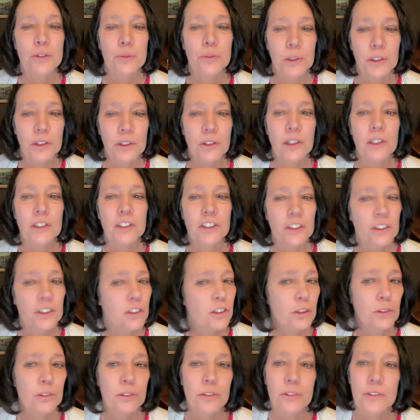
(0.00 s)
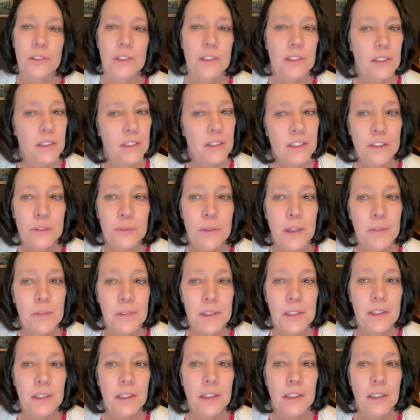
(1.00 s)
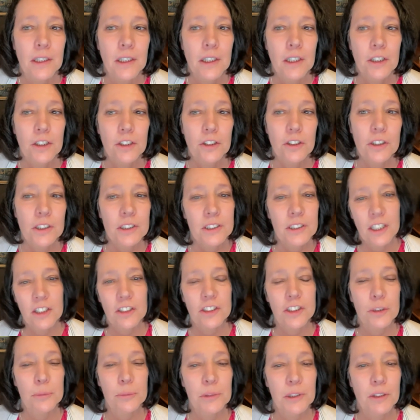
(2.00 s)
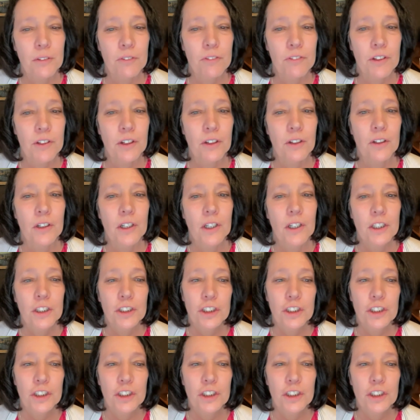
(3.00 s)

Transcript: What are just two or three things maybe that you can tell someone if they're